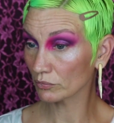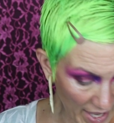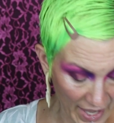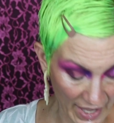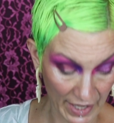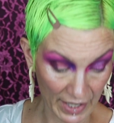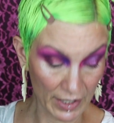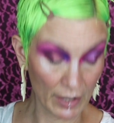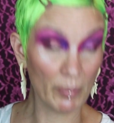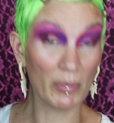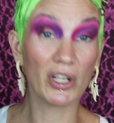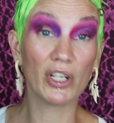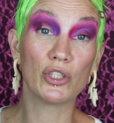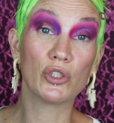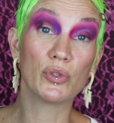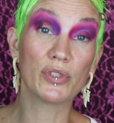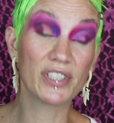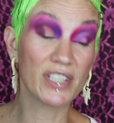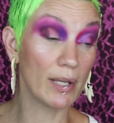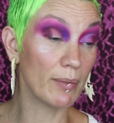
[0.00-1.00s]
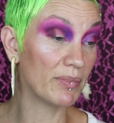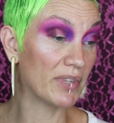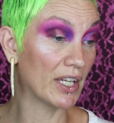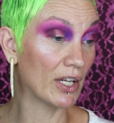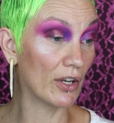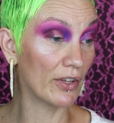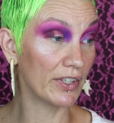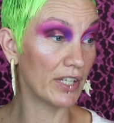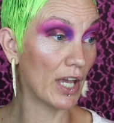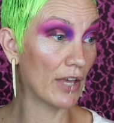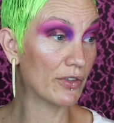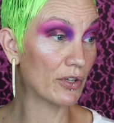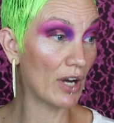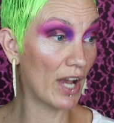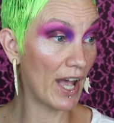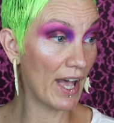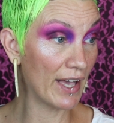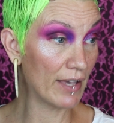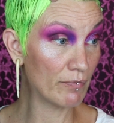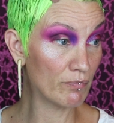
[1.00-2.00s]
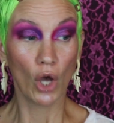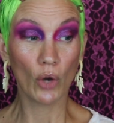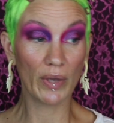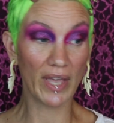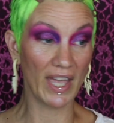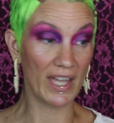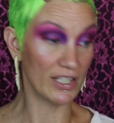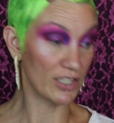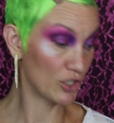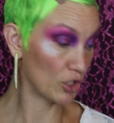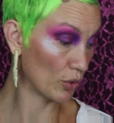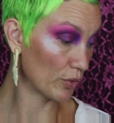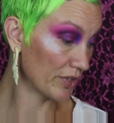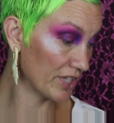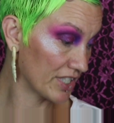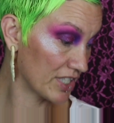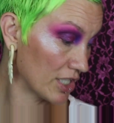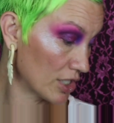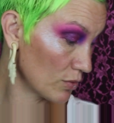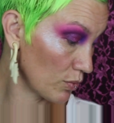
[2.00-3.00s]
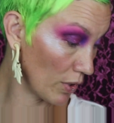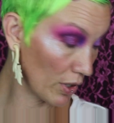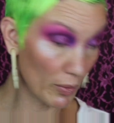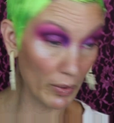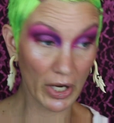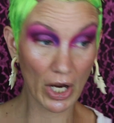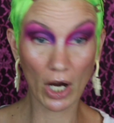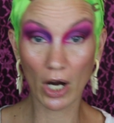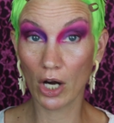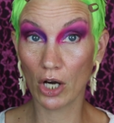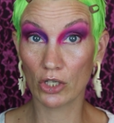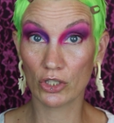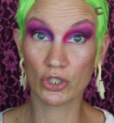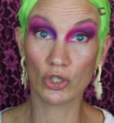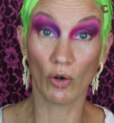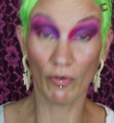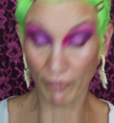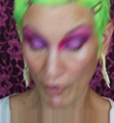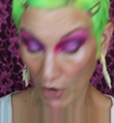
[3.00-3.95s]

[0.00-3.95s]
And I'm going to do the same thing on the other eye. Okay, so this is where we are so